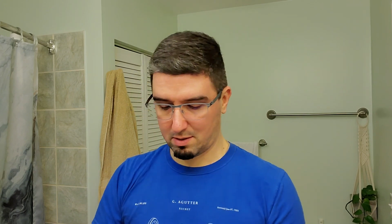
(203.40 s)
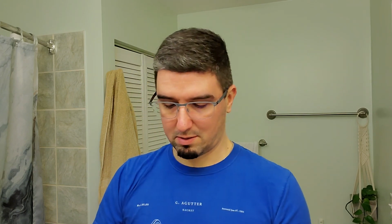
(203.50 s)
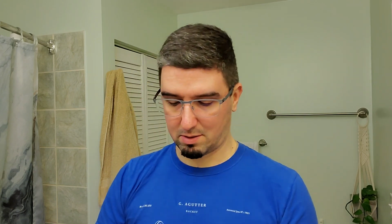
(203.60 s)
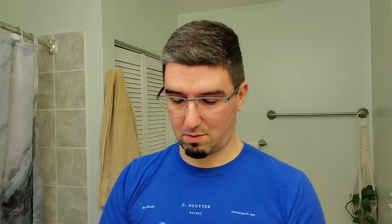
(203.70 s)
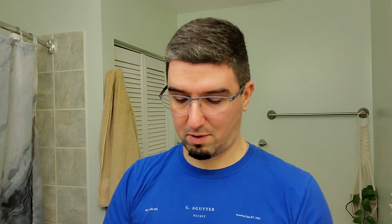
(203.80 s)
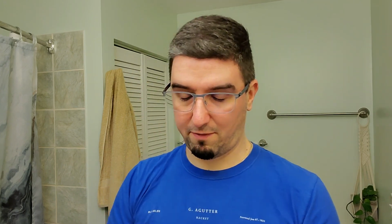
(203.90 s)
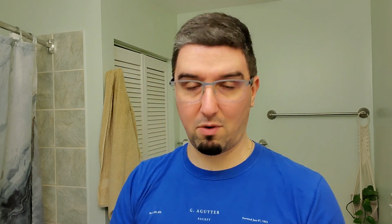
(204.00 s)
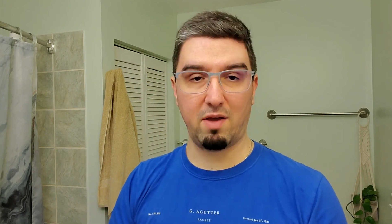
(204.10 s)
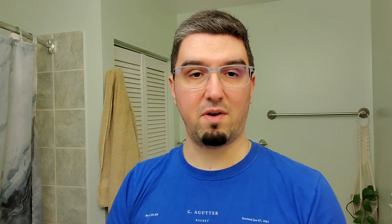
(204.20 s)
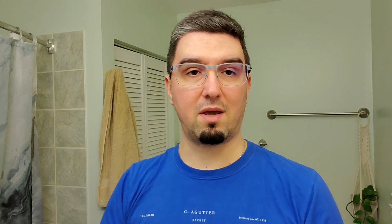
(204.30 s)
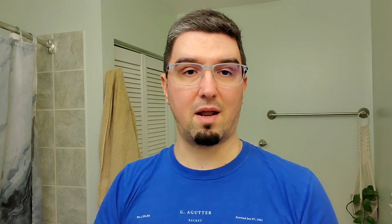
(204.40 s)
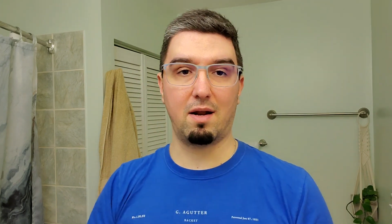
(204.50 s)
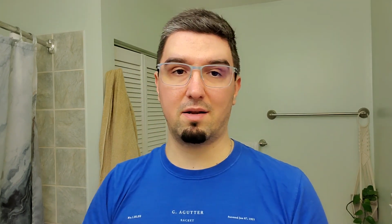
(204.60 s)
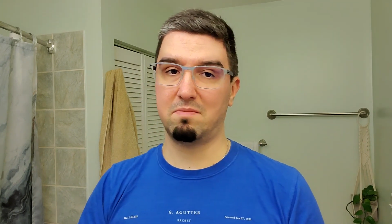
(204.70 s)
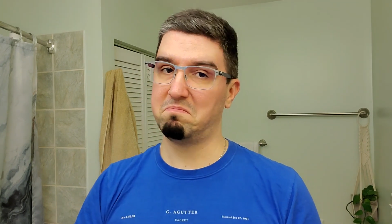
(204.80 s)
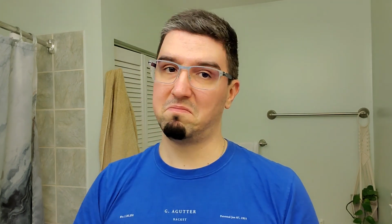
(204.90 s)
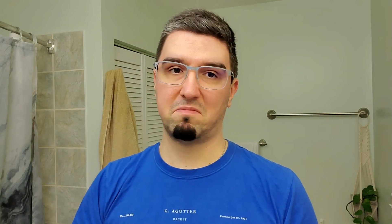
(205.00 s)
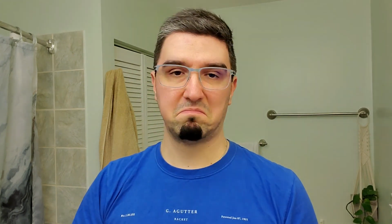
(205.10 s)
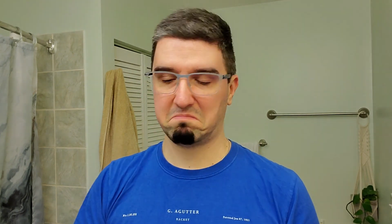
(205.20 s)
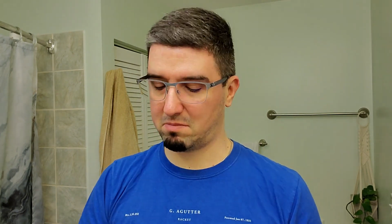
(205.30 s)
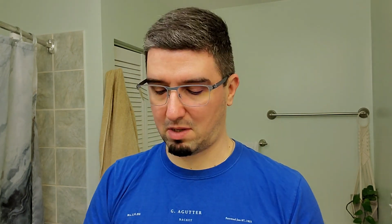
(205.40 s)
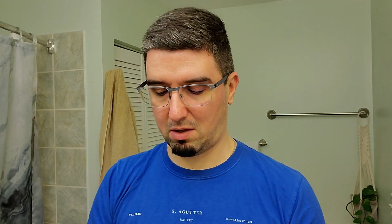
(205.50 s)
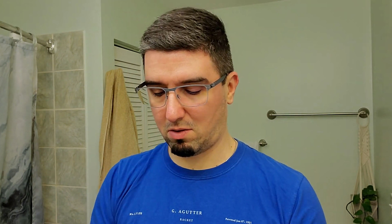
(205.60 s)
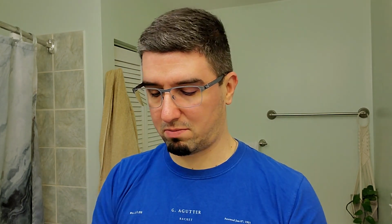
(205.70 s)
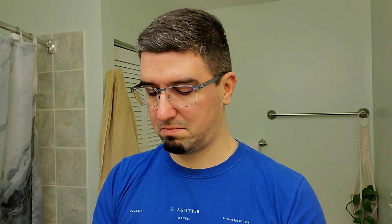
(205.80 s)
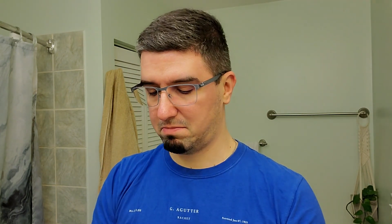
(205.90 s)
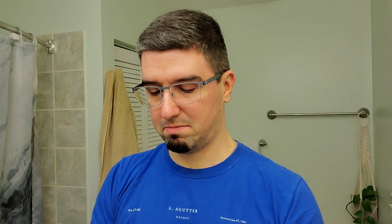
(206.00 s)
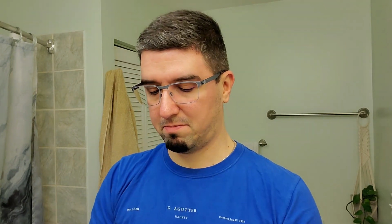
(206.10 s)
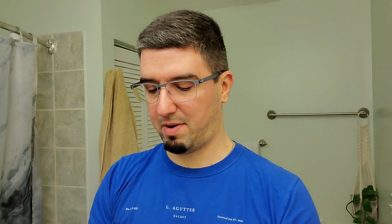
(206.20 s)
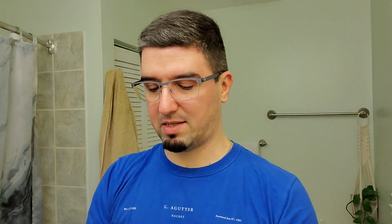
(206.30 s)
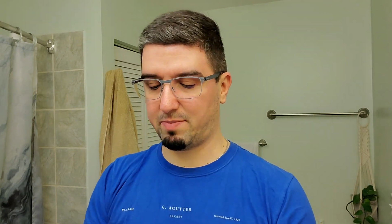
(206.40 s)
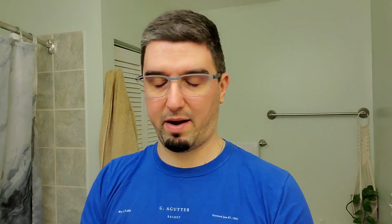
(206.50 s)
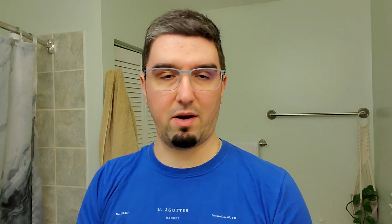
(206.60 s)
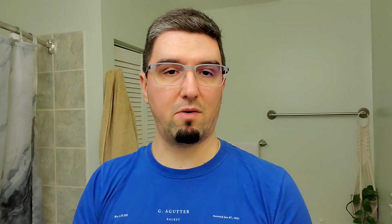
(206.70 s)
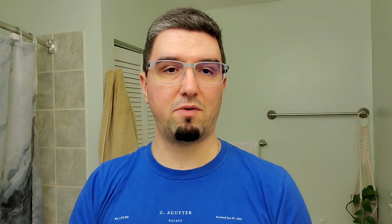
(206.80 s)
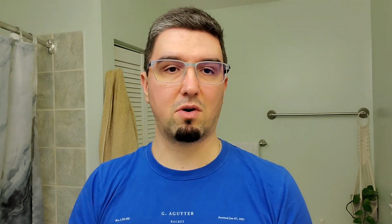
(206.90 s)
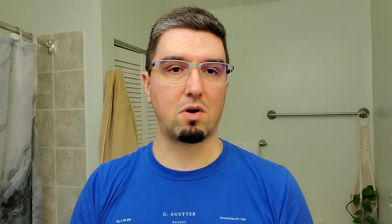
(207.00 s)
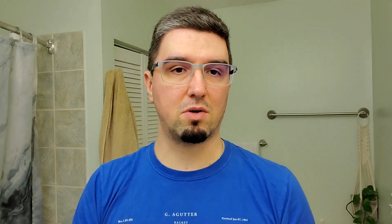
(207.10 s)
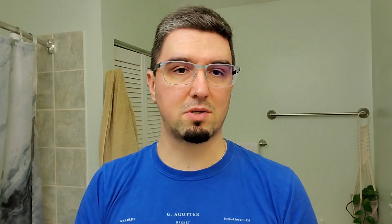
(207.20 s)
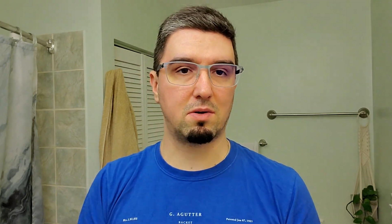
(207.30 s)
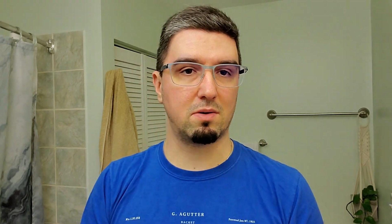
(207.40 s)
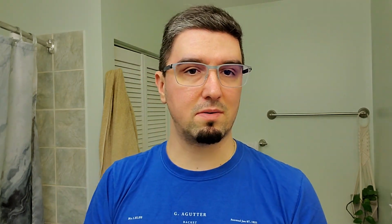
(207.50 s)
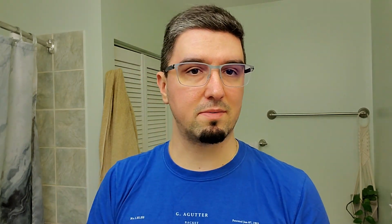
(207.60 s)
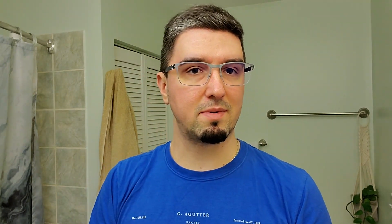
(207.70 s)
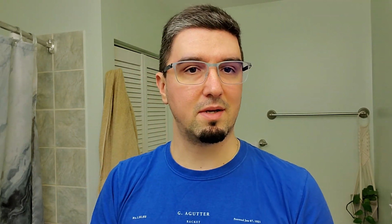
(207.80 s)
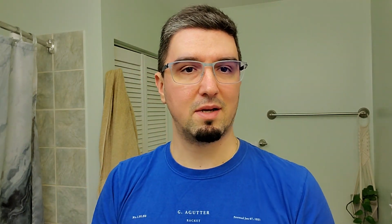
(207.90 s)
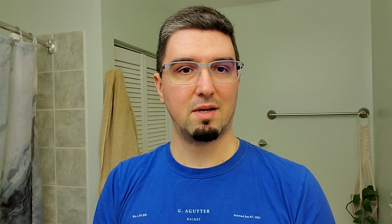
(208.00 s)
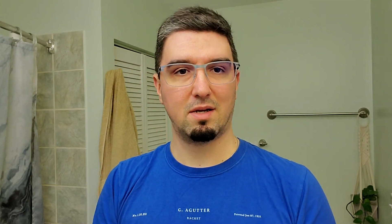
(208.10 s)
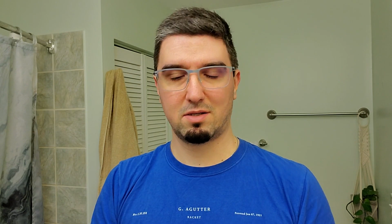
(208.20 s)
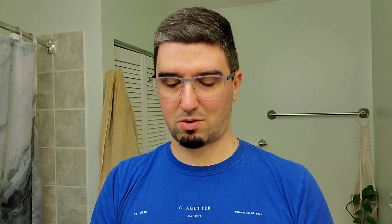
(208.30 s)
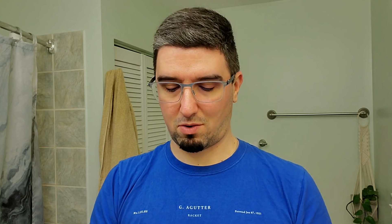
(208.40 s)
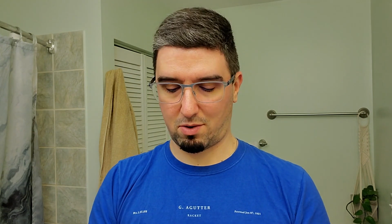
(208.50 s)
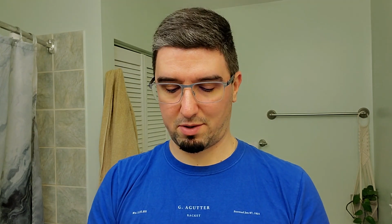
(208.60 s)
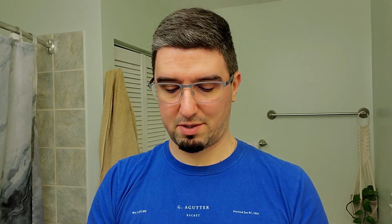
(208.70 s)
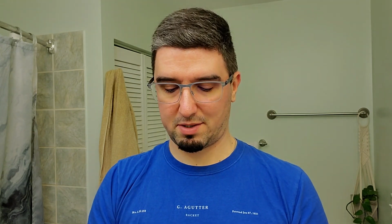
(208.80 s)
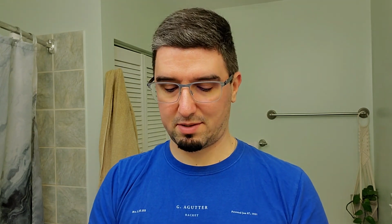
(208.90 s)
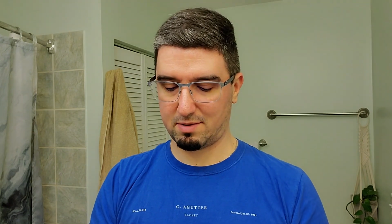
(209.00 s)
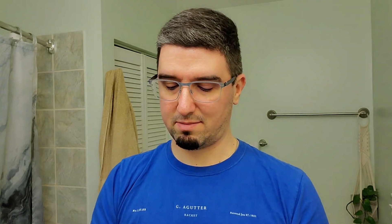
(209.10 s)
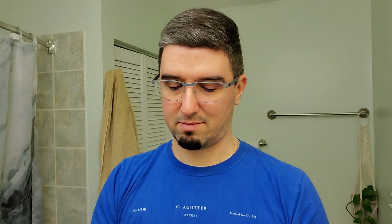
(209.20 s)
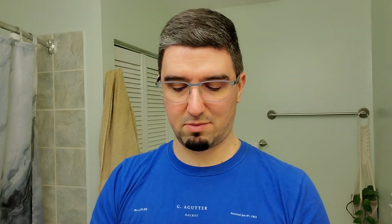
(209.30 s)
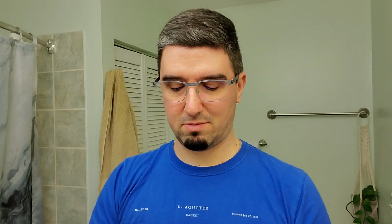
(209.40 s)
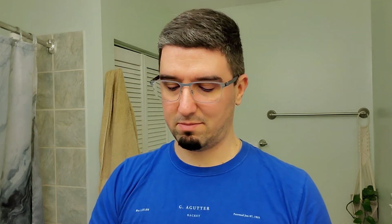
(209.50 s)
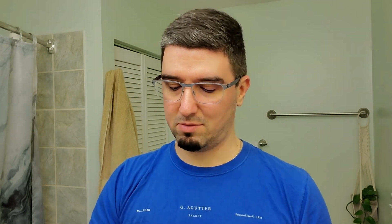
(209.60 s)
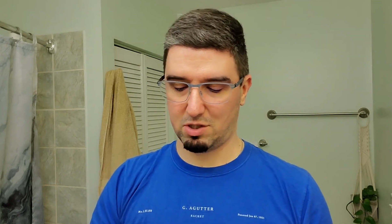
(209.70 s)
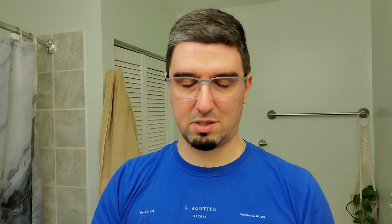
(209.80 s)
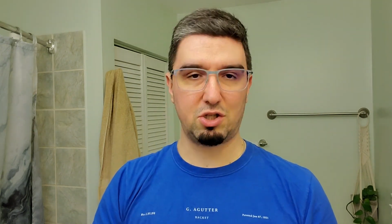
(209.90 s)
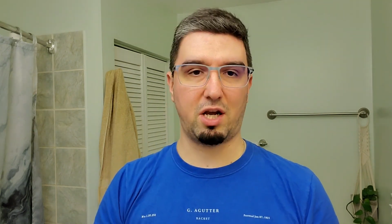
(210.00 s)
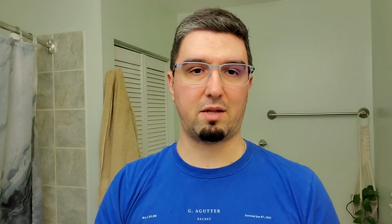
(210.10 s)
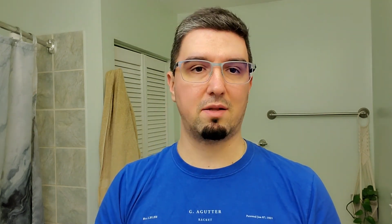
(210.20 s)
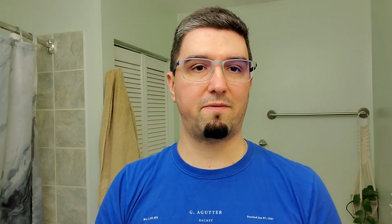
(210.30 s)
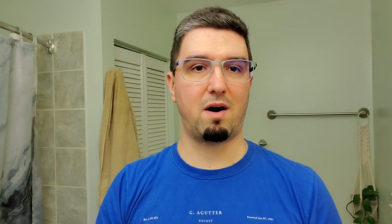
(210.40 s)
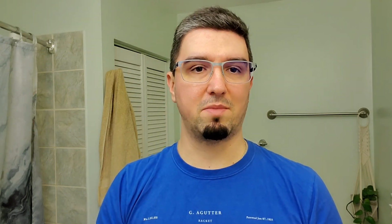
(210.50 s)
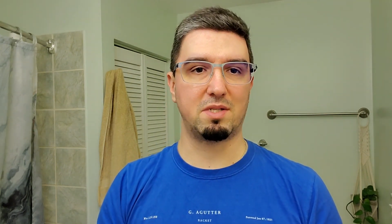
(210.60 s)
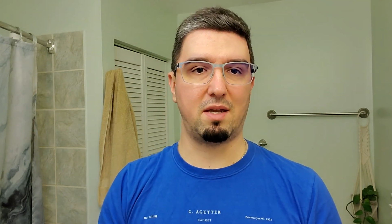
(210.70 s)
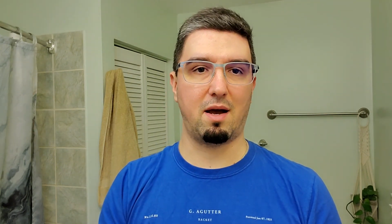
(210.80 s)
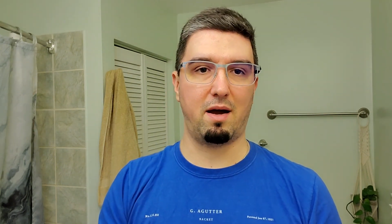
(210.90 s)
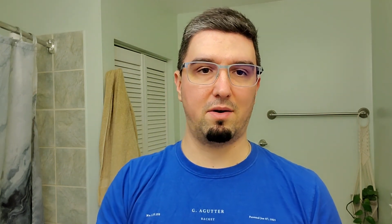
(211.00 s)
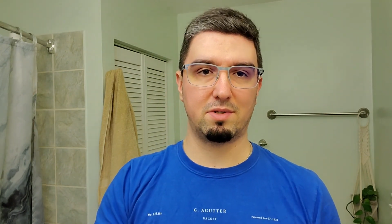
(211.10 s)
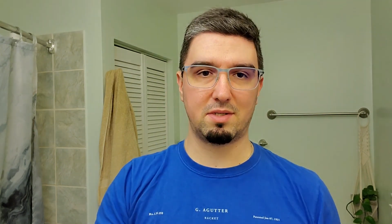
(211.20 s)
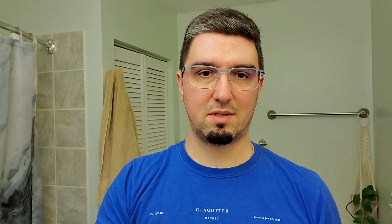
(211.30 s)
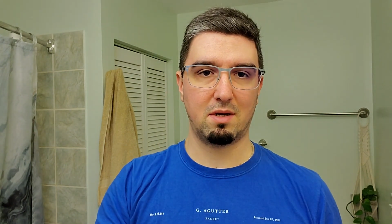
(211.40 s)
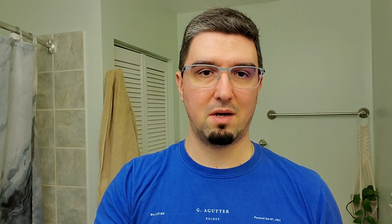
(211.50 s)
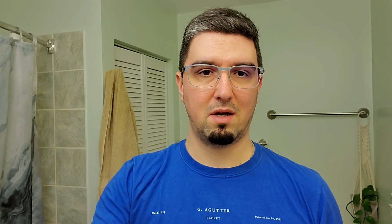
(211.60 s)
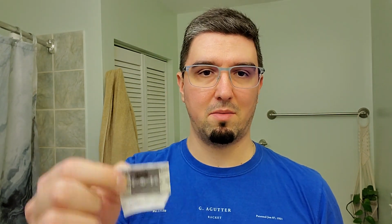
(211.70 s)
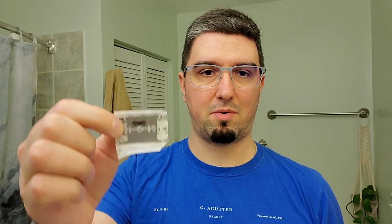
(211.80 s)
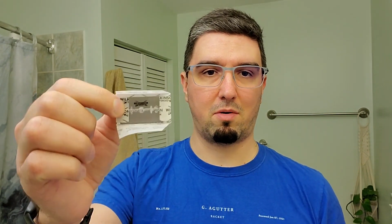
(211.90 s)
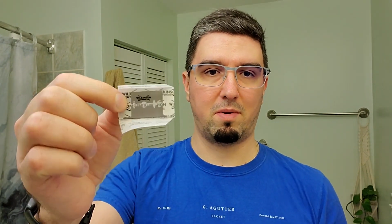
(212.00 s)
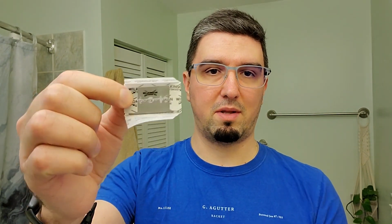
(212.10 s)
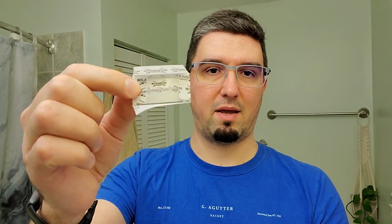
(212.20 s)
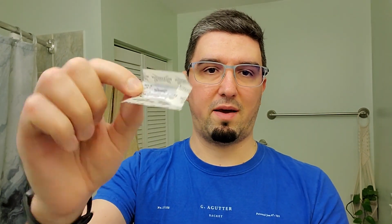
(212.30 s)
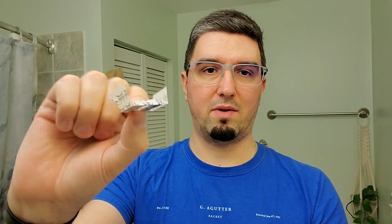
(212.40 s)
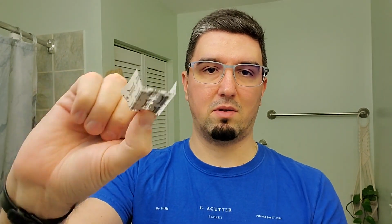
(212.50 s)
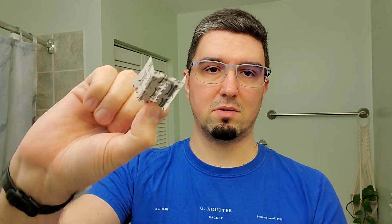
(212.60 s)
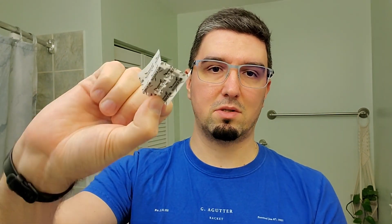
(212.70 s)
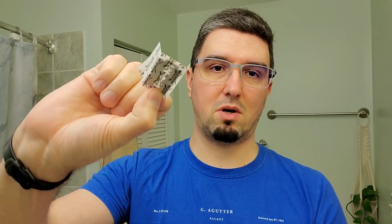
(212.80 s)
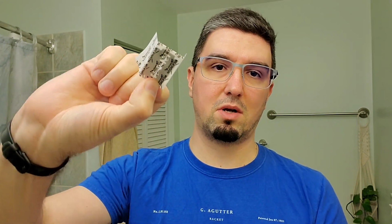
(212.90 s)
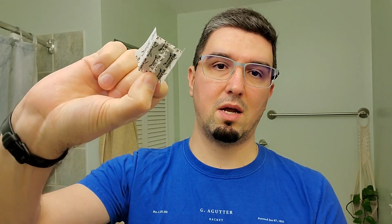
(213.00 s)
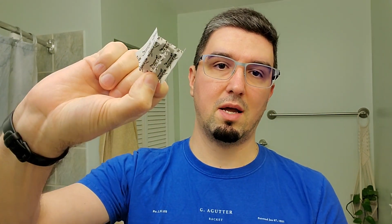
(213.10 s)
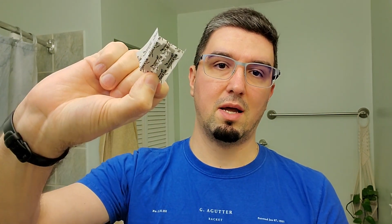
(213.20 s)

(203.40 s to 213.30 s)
So if you live in Canada and you pass by any of your Costco stores, just check the pharmacy aisles, probably they have it in stock.